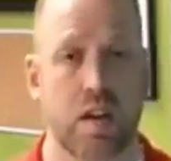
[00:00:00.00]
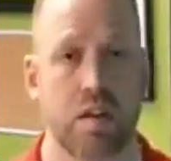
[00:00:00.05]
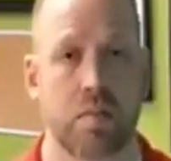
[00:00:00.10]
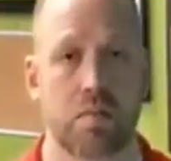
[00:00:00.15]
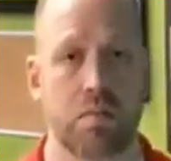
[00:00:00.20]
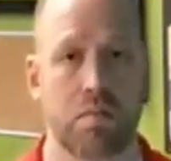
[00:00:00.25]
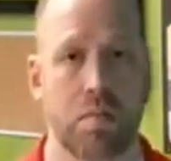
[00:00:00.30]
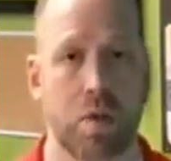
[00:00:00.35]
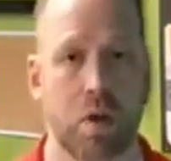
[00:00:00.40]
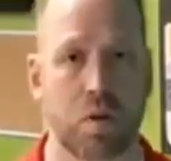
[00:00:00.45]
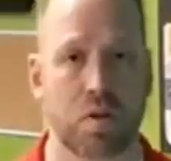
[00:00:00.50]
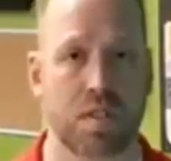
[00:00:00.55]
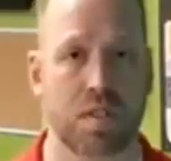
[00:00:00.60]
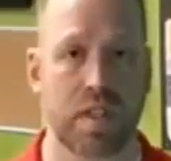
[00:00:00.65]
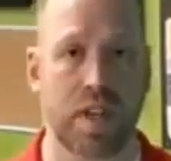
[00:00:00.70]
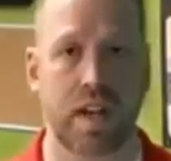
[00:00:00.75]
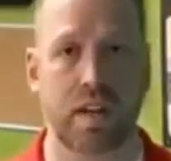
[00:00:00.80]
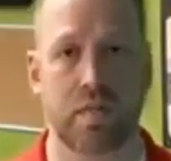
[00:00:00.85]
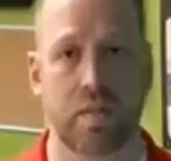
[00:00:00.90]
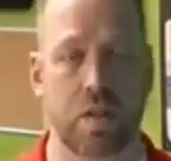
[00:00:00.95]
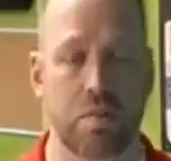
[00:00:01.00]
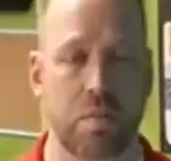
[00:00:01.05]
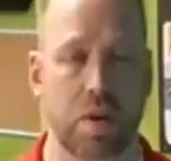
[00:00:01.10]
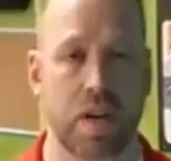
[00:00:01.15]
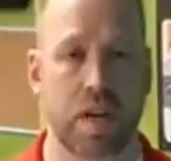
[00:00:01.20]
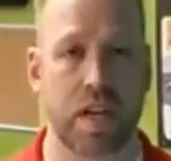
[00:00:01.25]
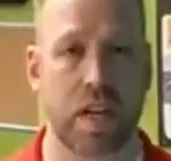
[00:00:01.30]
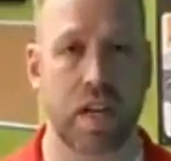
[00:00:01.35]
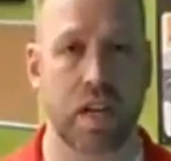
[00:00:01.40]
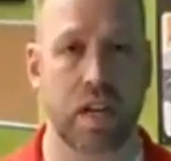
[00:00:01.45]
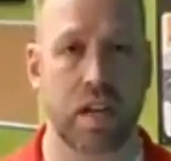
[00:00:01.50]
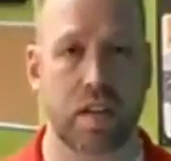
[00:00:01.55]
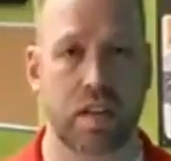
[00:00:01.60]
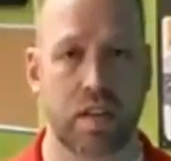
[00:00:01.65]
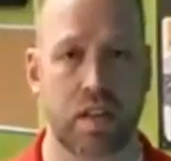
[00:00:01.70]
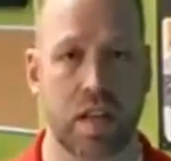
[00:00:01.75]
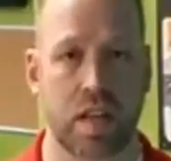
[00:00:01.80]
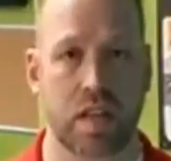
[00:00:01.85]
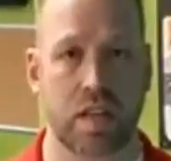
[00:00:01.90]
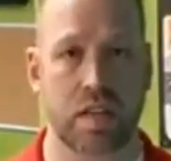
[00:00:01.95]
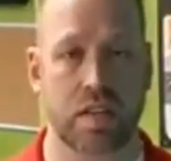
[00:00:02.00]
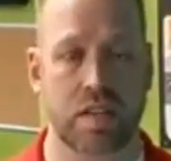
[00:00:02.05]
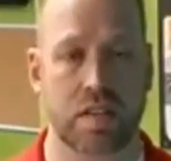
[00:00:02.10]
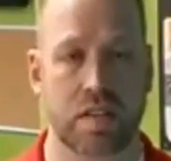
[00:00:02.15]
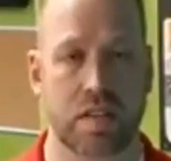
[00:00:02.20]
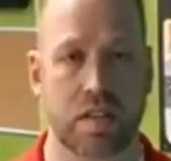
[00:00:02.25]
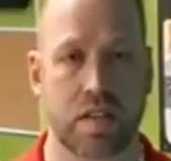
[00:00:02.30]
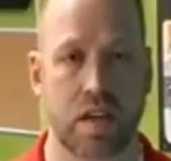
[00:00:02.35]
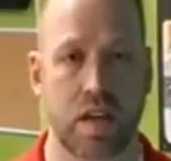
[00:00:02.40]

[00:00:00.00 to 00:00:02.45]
most everybody that is